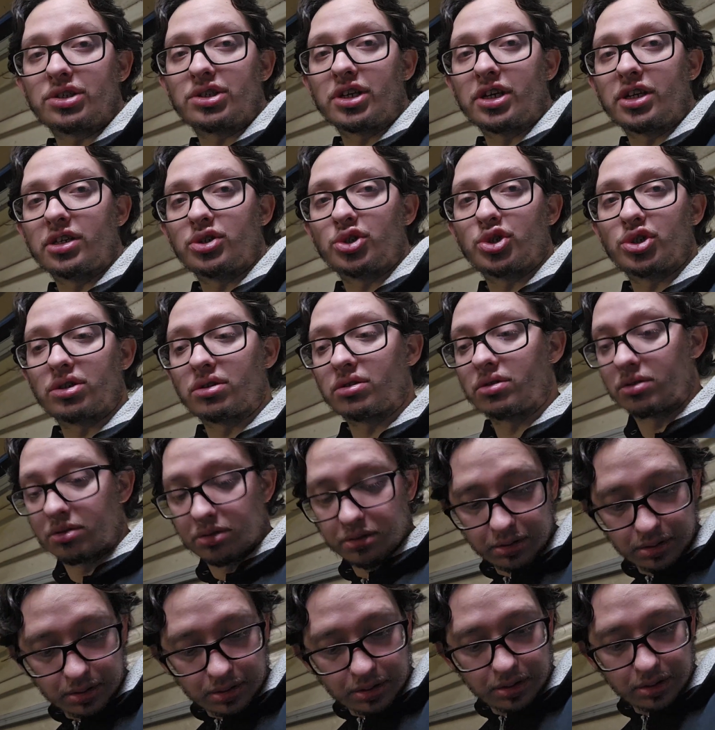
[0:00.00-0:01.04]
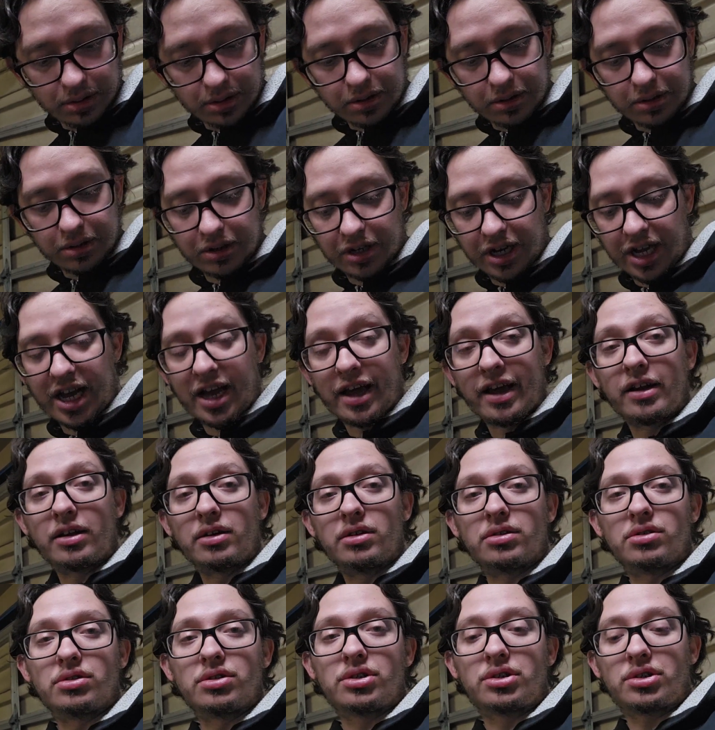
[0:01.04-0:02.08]
engine. That
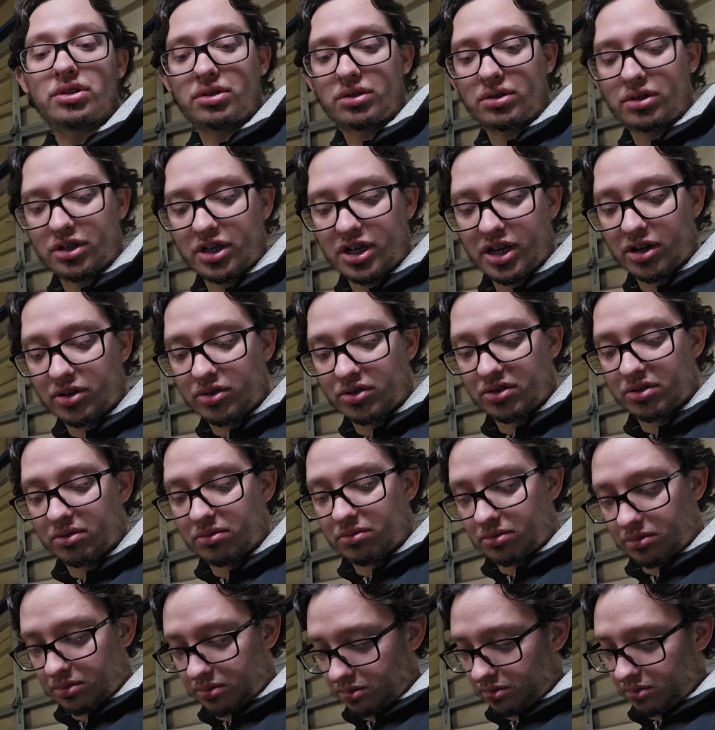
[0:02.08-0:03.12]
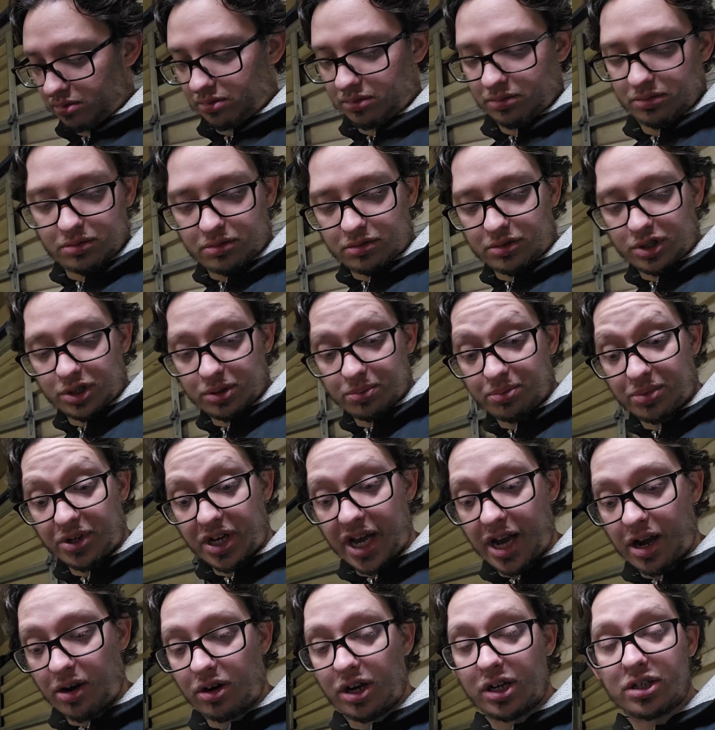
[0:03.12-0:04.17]
is killing some
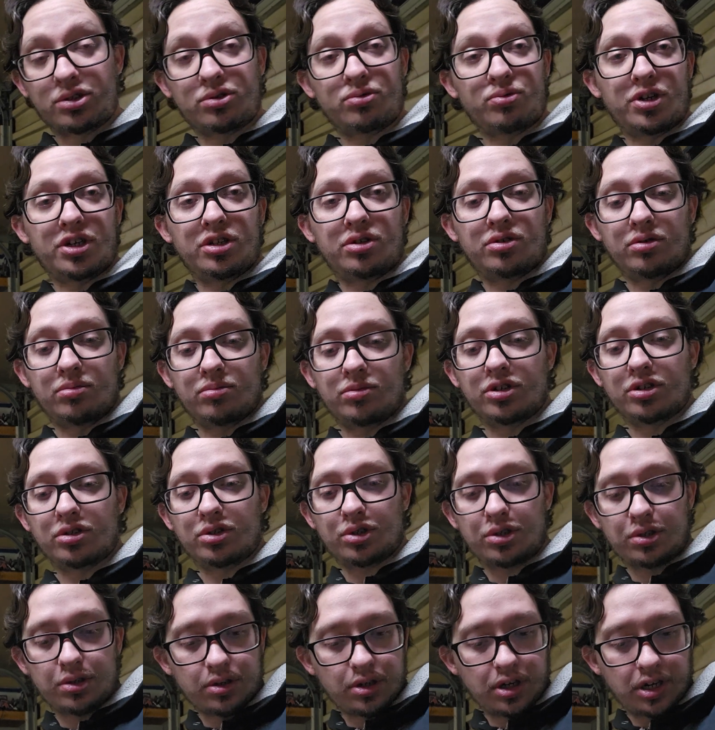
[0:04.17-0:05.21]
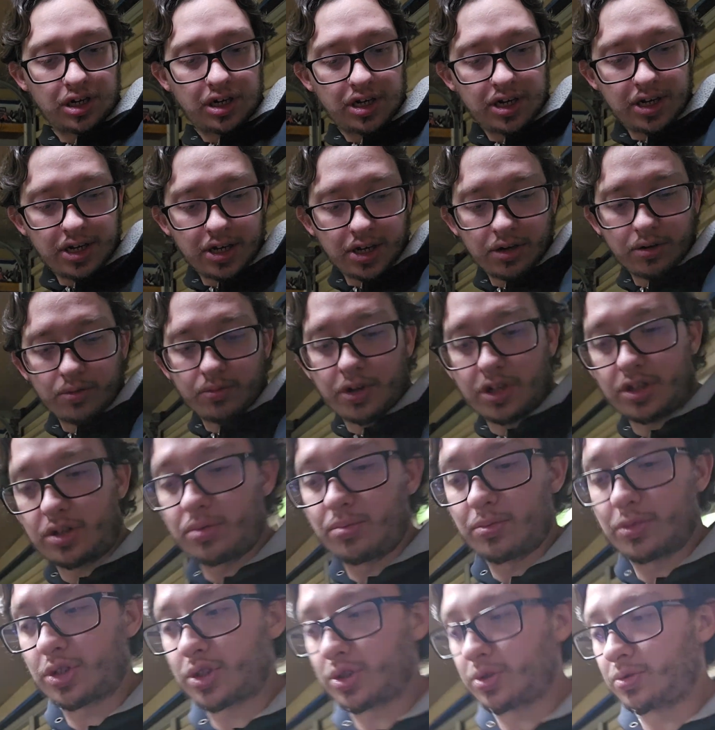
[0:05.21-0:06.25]
power. That's way too much
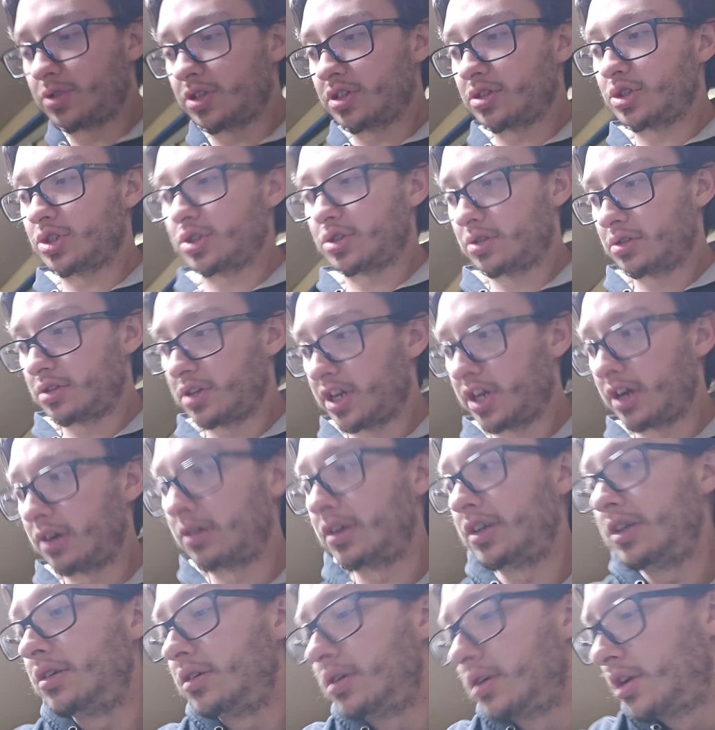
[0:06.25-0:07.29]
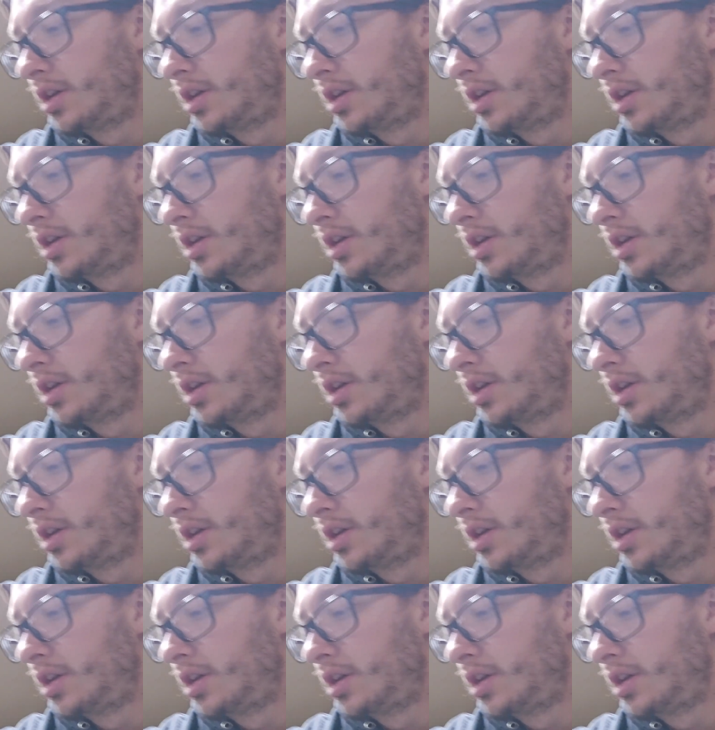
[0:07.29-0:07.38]
quench area.